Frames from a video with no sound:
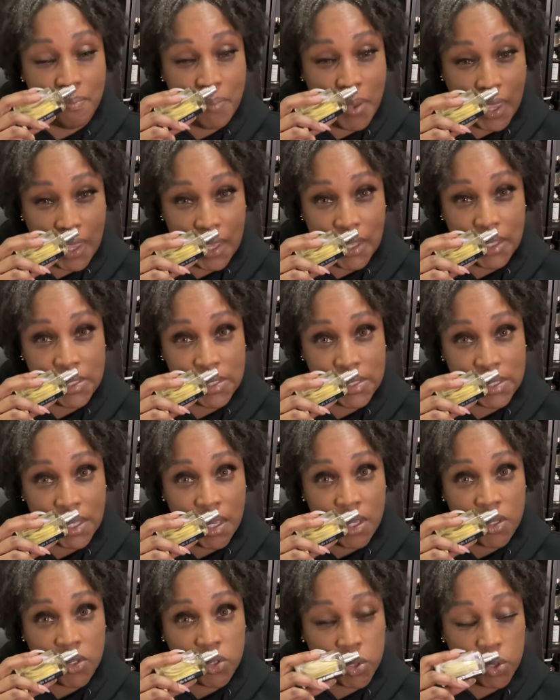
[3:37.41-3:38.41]
base
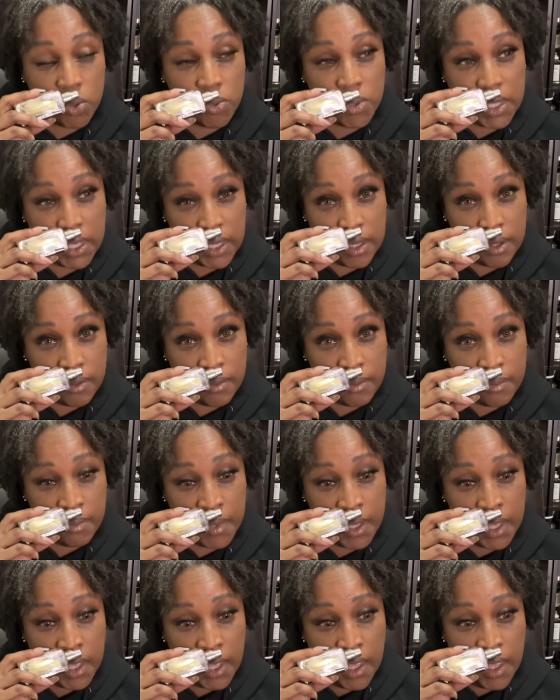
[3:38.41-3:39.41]
to
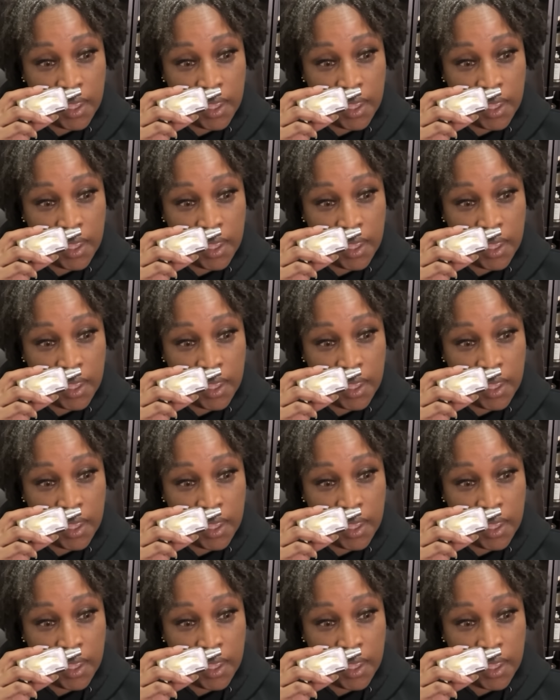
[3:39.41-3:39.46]
them,